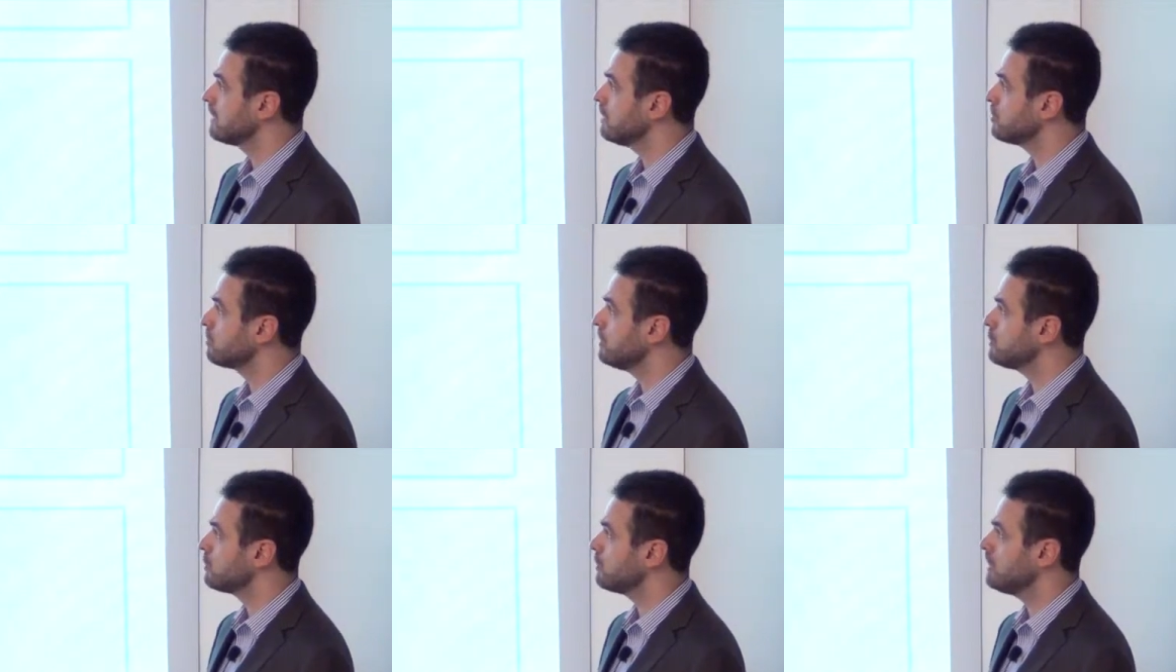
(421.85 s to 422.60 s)
in this
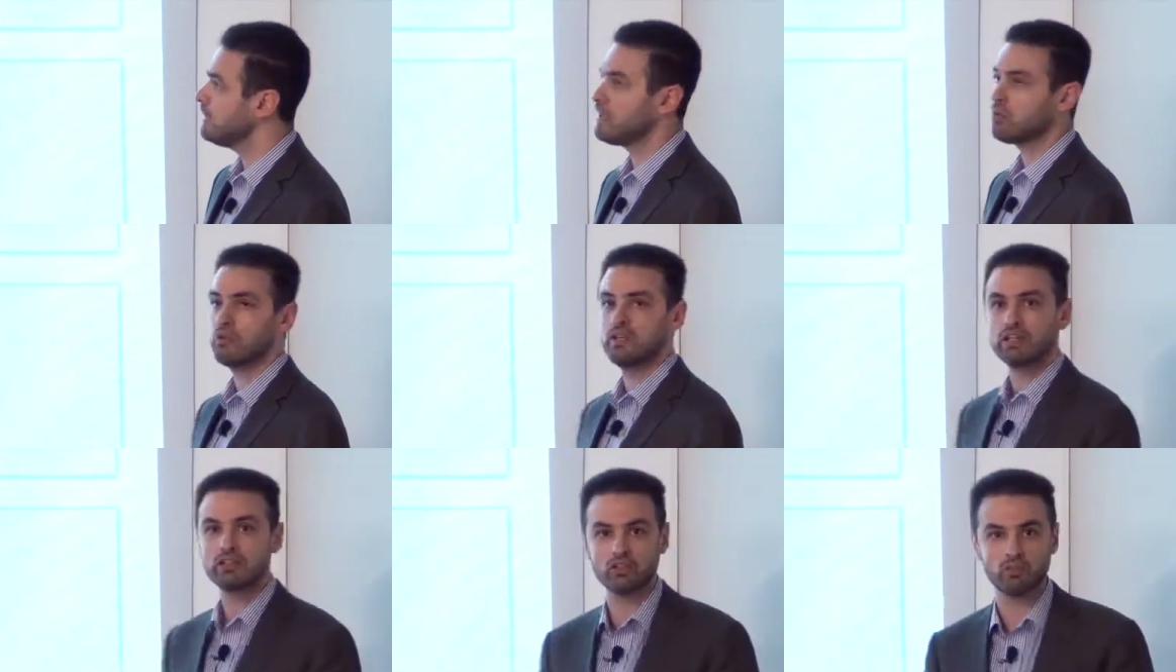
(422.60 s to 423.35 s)
region here
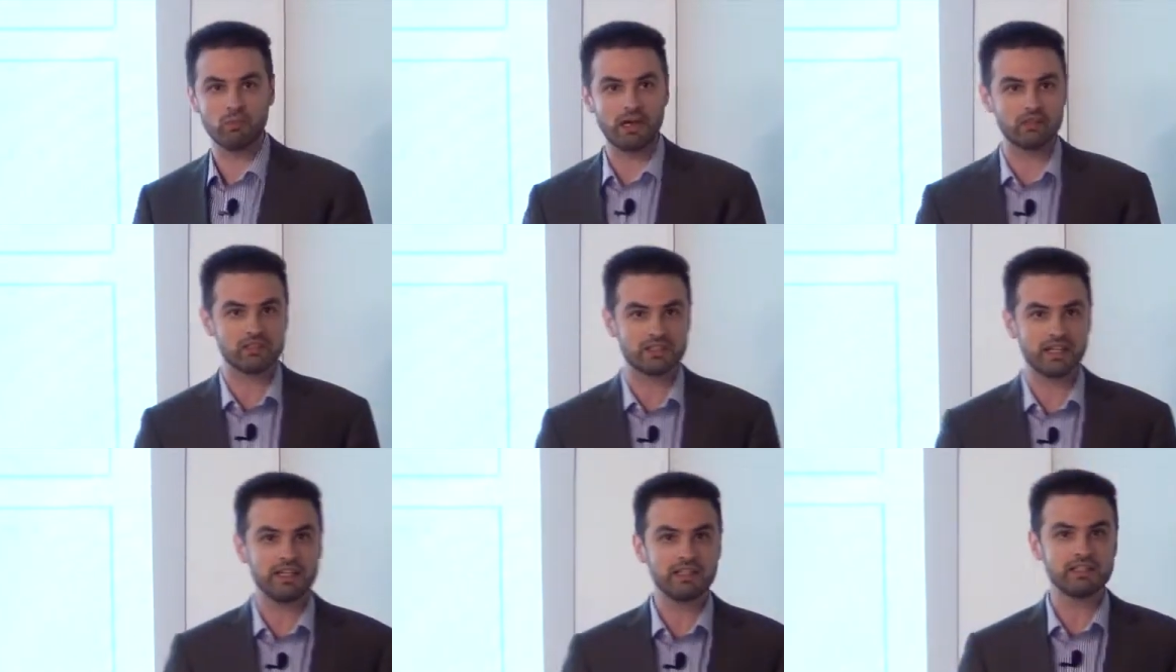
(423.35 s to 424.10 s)
connected to
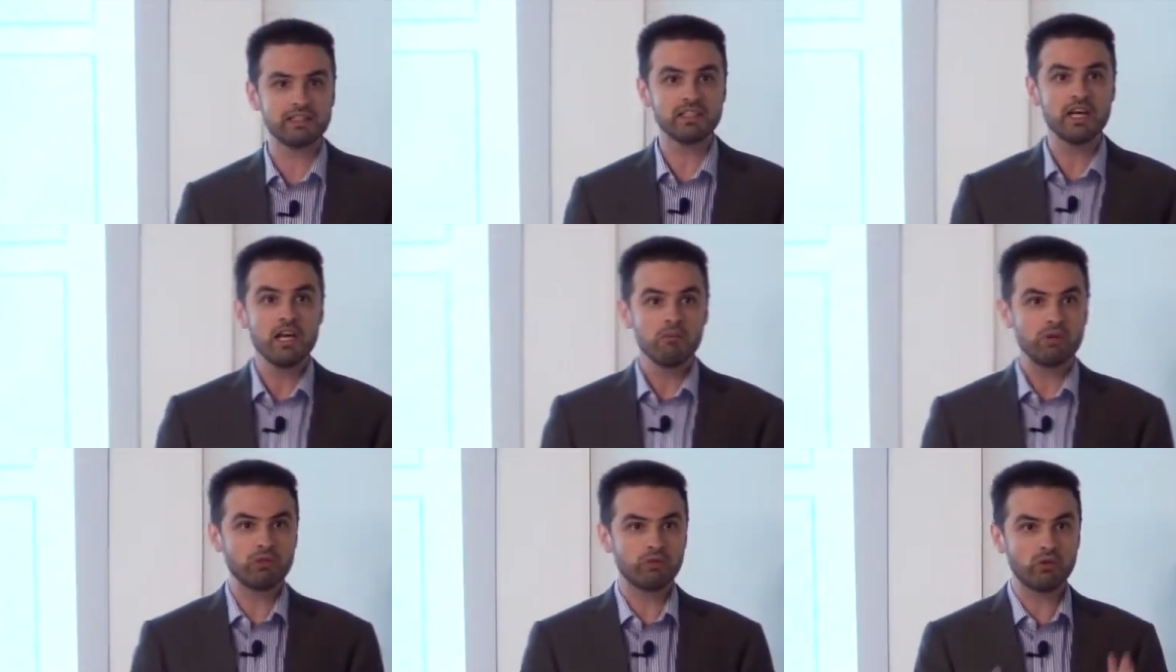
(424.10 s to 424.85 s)
biosciences,
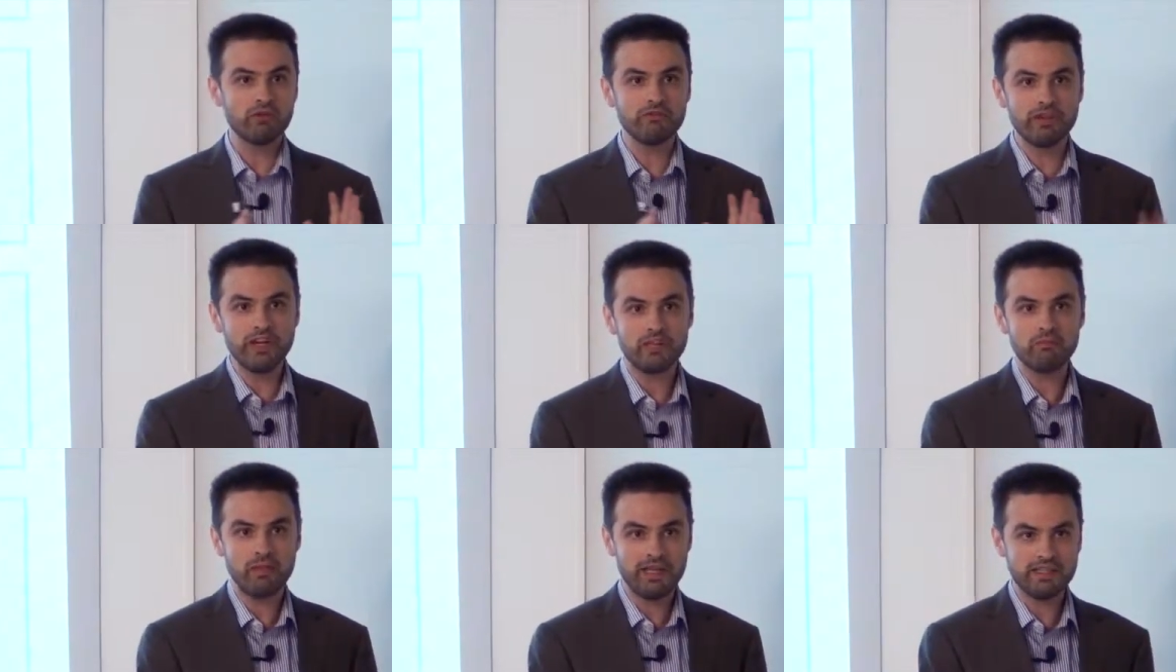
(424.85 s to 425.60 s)
but from a
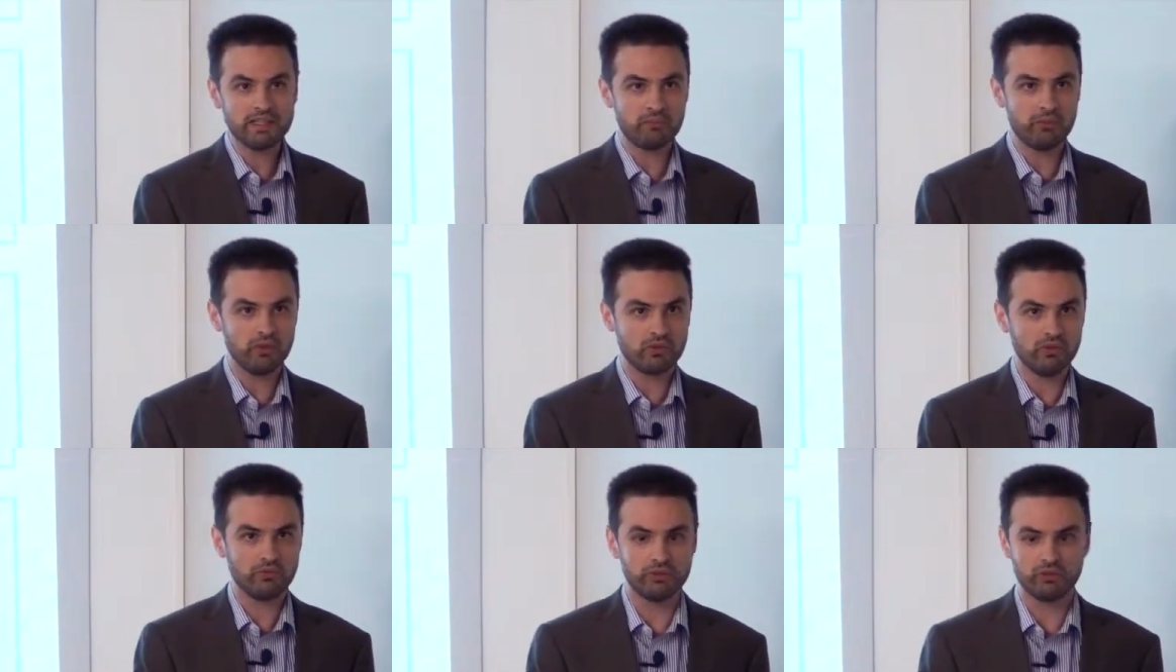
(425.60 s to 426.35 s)
very basic
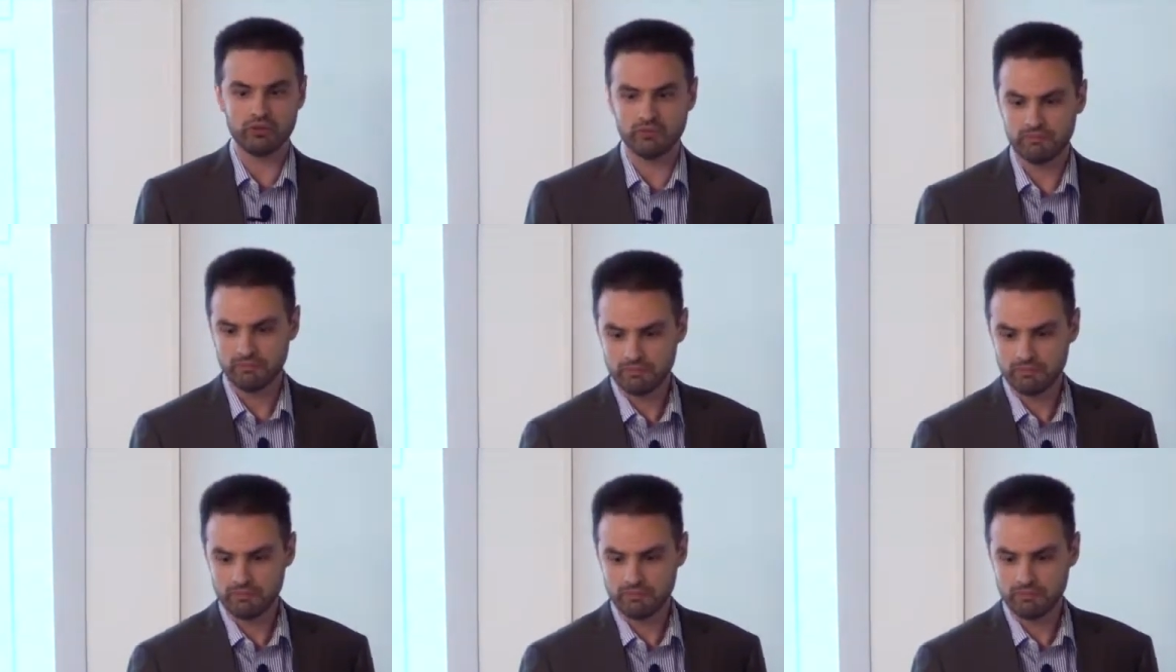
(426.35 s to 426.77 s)
point of view.